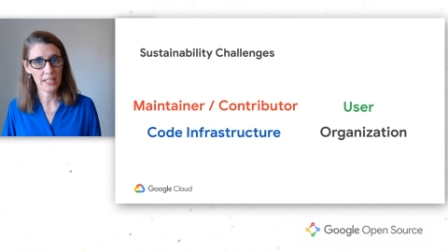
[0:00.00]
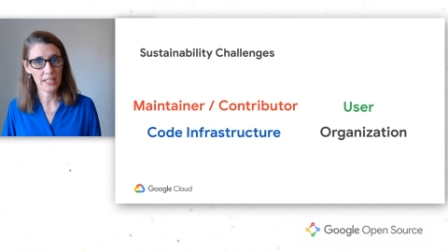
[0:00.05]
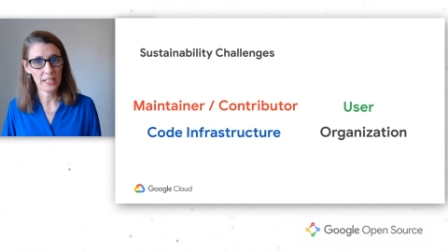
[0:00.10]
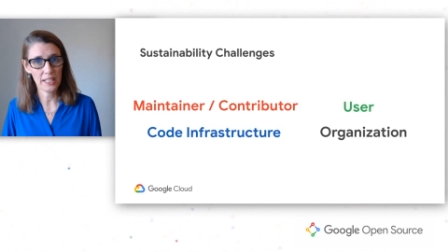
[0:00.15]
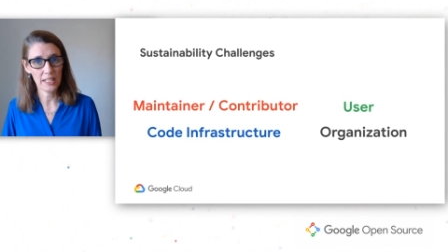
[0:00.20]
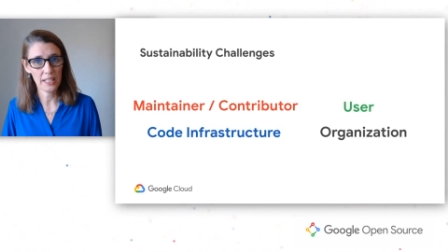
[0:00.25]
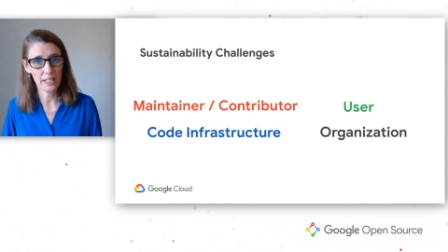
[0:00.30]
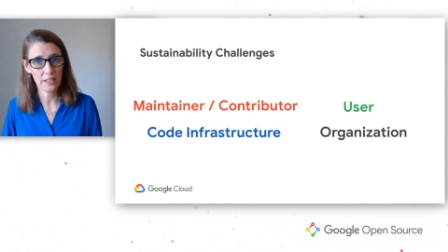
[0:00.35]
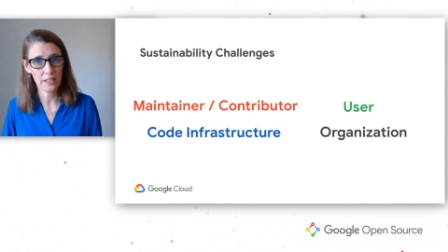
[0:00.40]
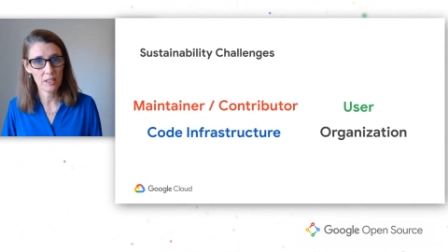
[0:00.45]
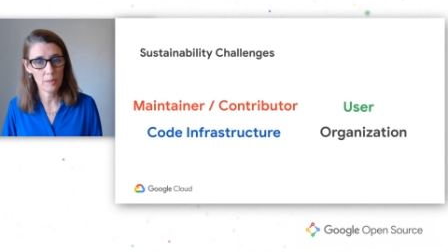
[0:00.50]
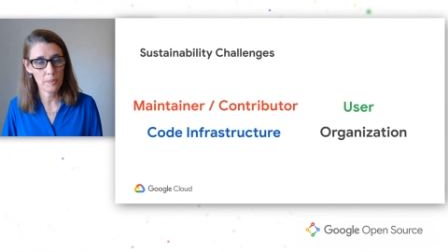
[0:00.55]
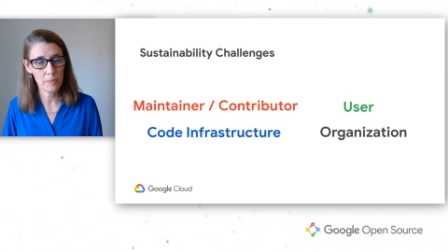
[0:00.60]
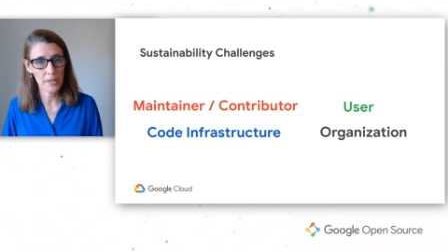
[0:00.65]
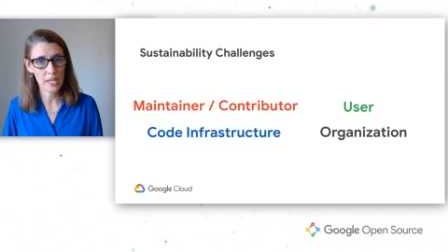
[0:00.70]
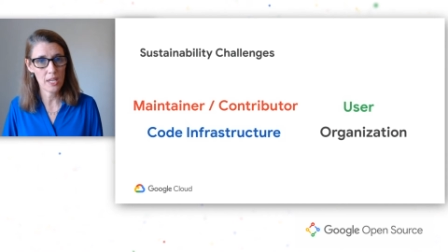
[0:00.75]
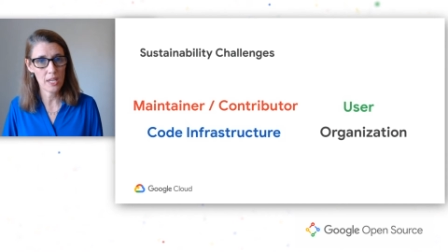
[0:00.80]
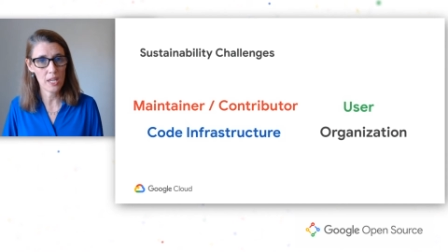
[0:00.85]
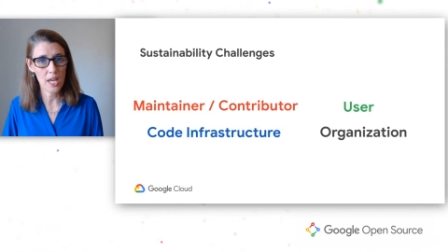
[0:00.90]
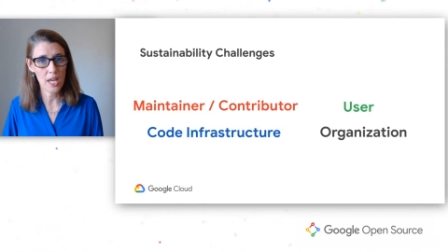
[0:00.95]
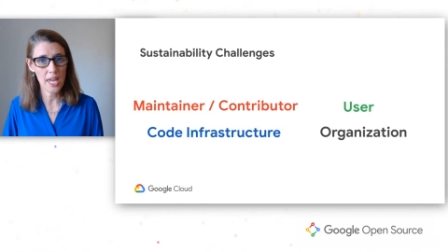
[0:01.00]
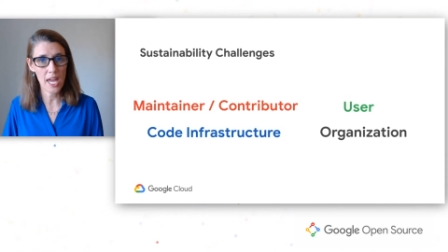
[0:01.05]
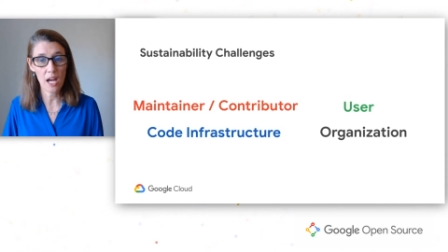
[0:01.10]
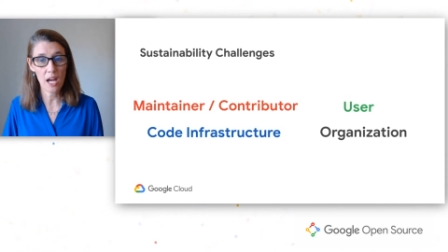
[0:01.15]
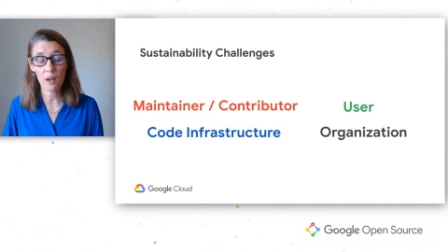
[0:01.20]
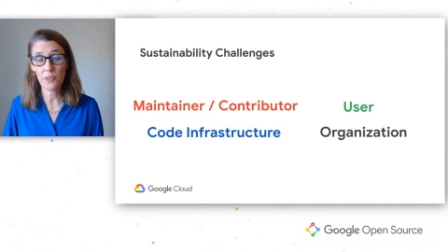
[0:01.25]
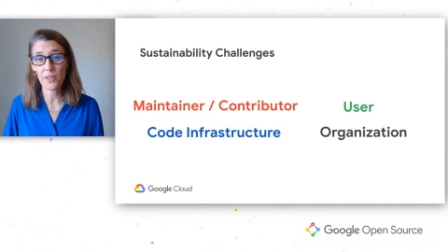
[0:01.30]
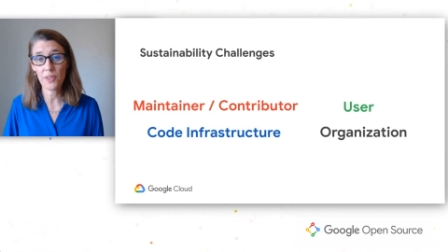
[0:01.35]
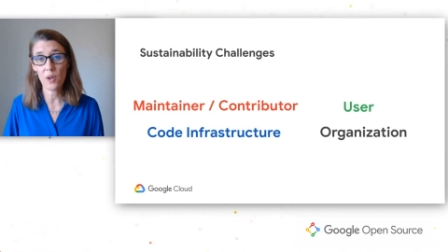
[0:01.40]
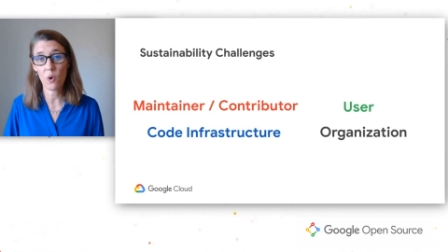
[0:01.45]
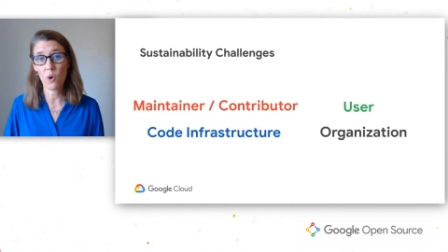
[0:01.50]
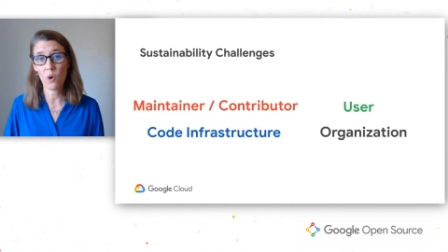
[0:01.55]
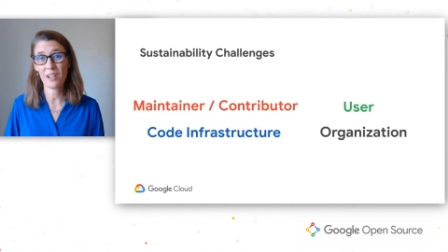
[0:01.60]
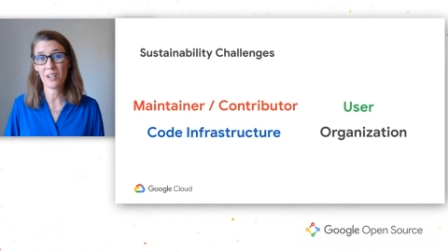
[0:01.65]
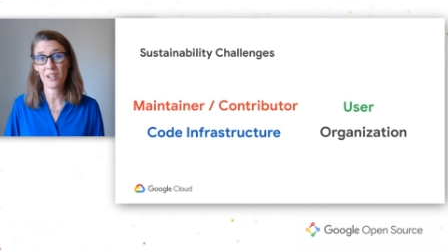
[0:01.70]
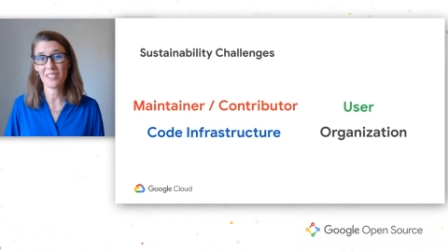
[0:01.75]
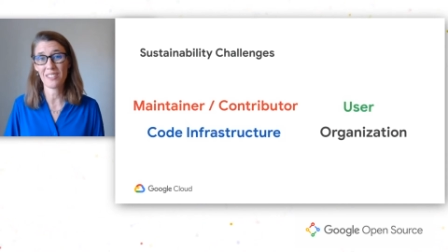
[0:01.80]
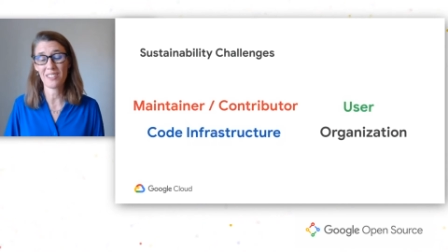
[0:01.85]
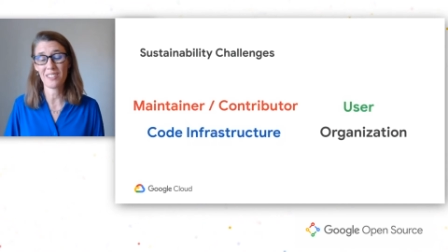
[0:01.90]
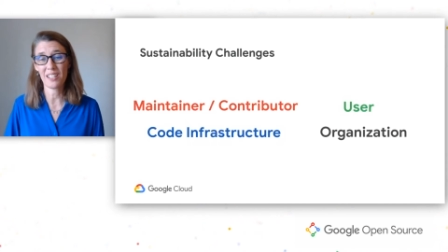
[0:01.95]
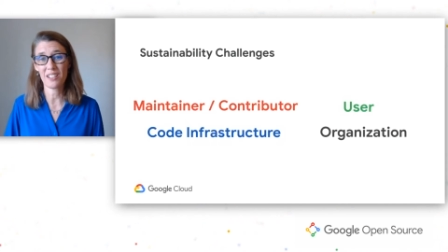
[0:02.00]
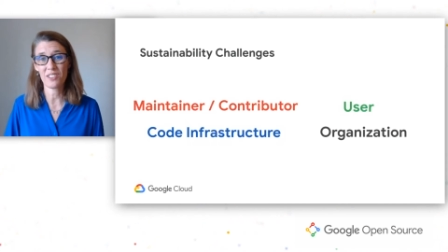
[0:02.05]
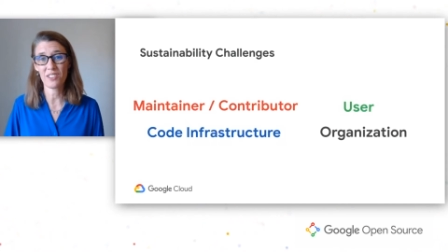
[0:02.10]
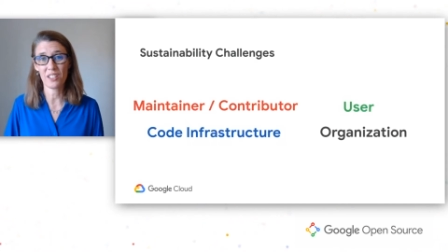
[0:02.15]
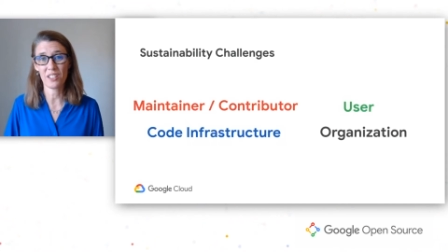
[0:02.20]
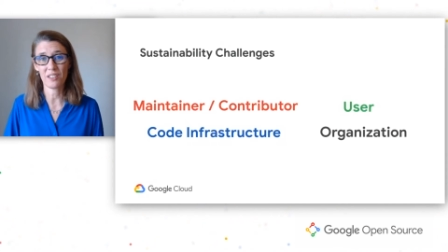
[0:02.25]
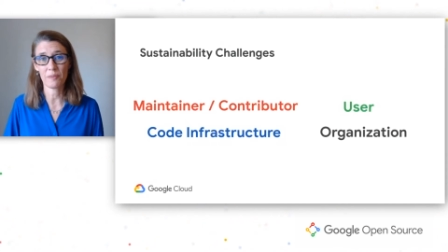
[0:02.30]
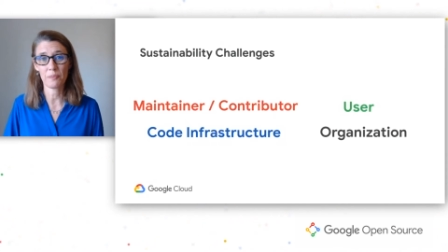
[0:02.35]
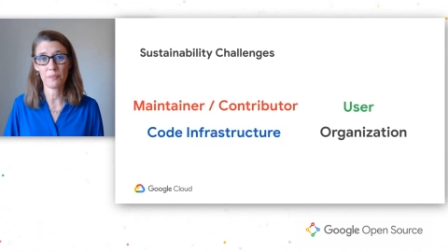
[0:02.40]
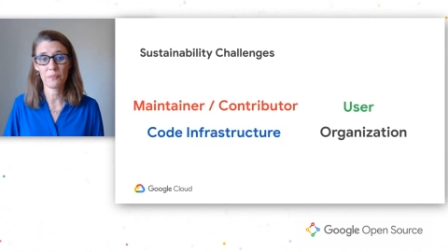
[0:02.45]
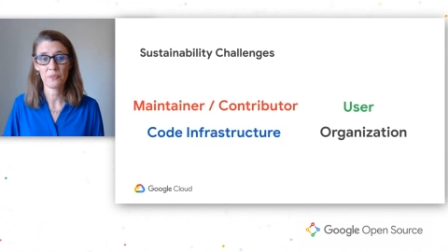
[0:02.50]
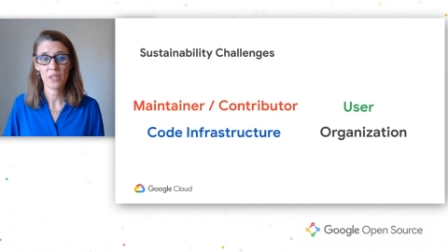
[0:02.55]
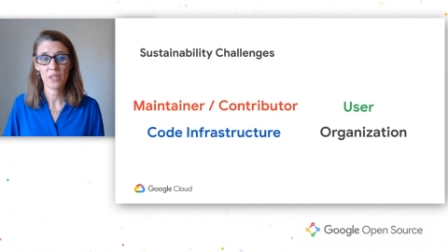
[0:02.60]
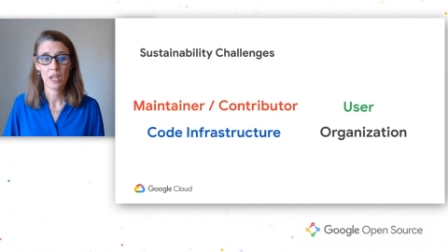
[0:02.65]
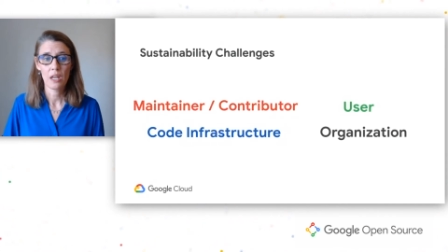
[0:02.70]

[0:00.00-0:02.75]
need to be a healthy organization.